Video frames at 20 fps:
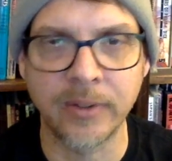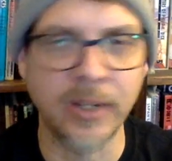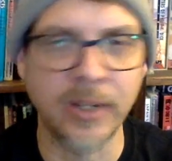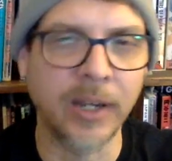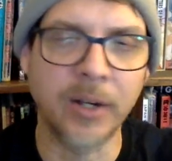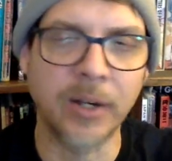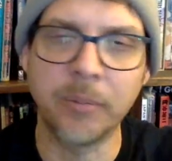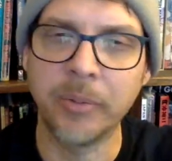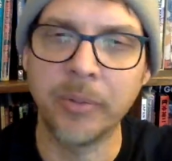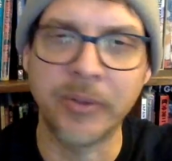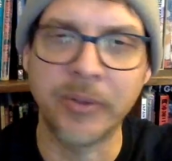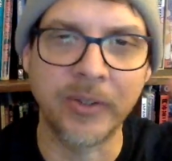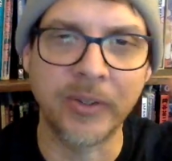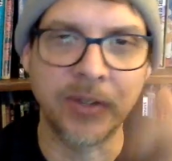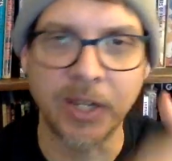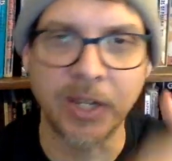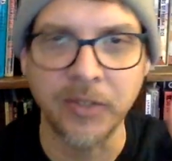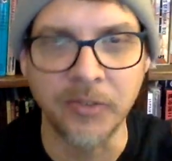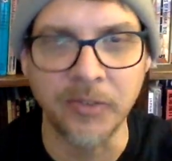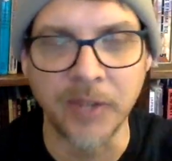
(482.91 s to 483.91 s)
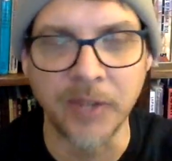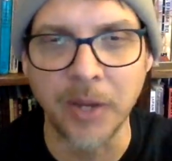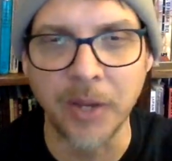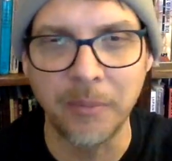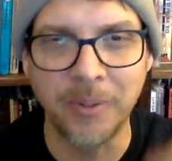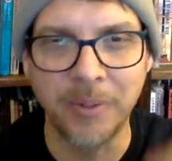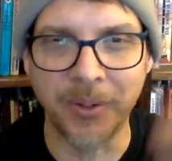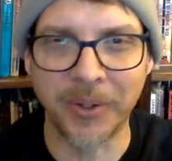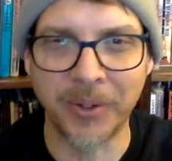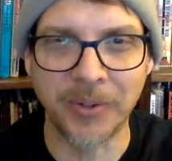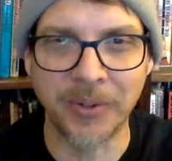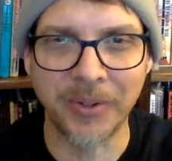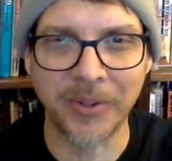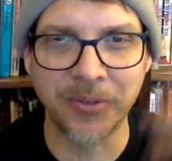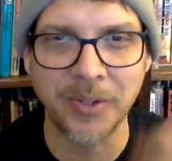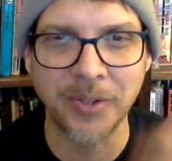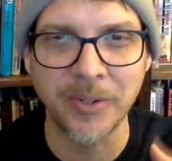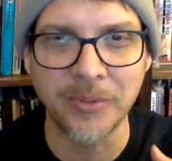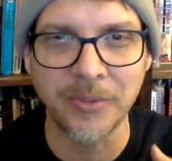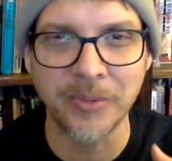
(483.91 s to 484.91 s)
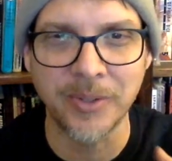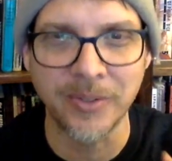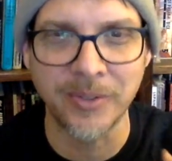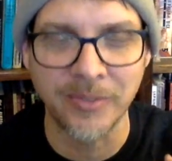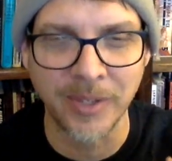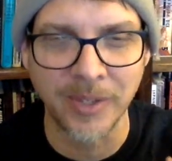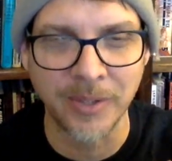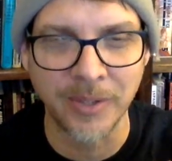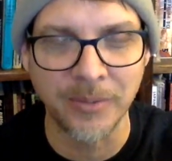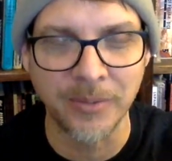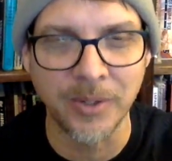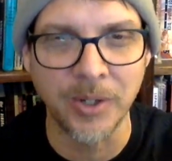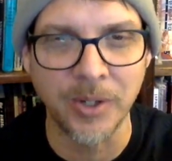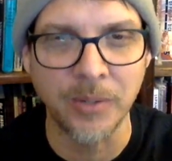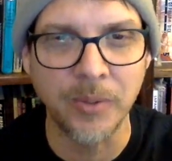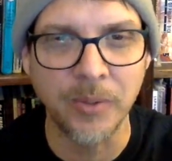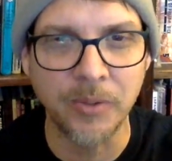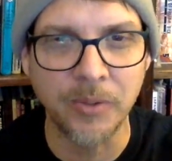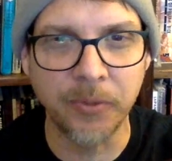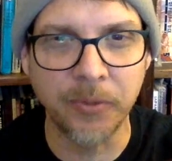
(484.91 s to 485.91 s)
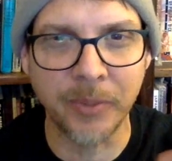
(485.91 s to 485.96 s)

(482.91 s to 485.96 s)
I'll put the dates down below because I don't want to say the wrong ones,